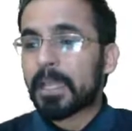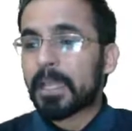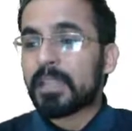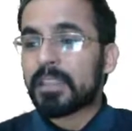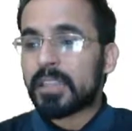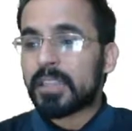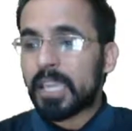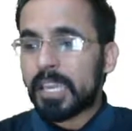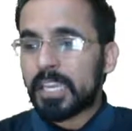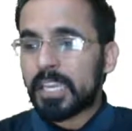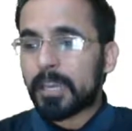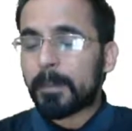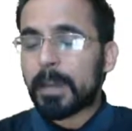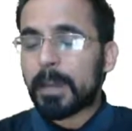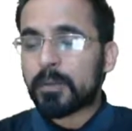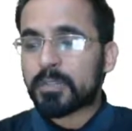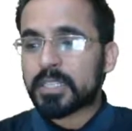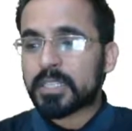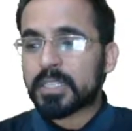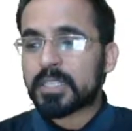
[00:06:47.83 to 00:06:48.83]
Think
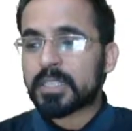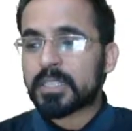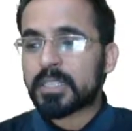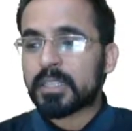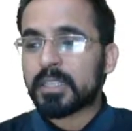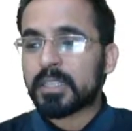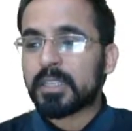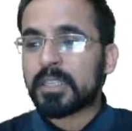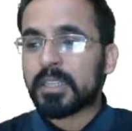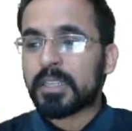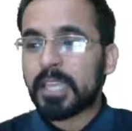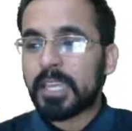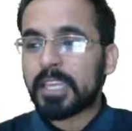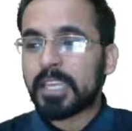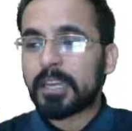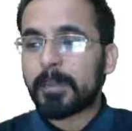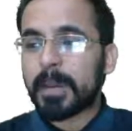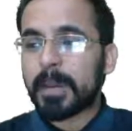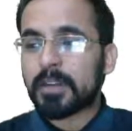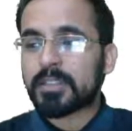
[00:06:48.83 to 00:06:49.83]
about it.
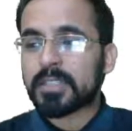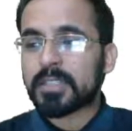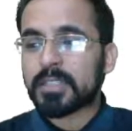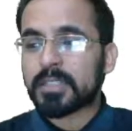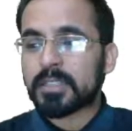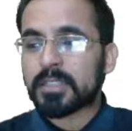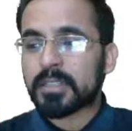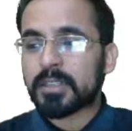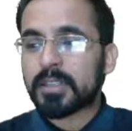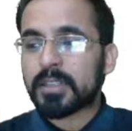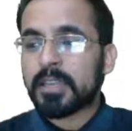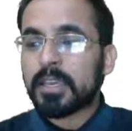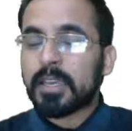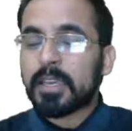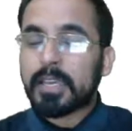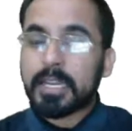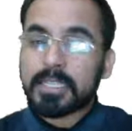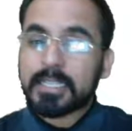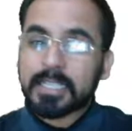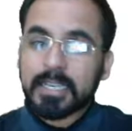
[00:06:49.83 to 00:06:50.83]
Think about it.
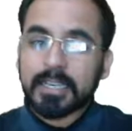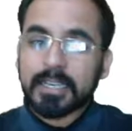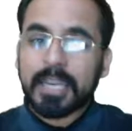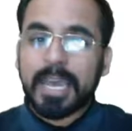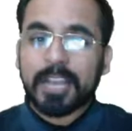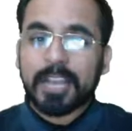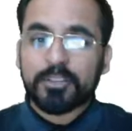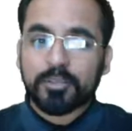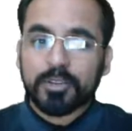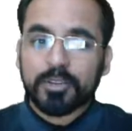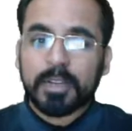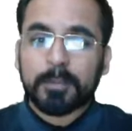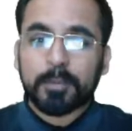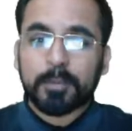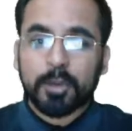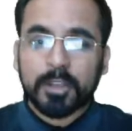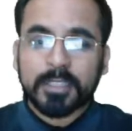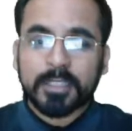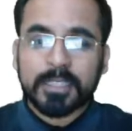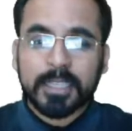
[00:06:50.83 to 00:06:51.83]
It's a natural
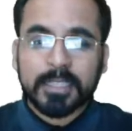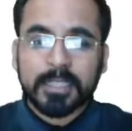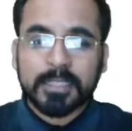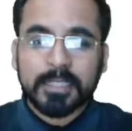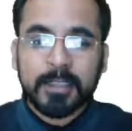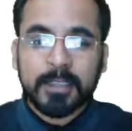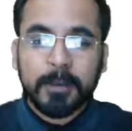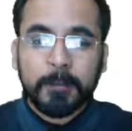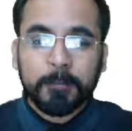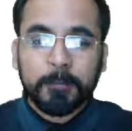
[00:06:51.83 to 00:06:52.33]
process.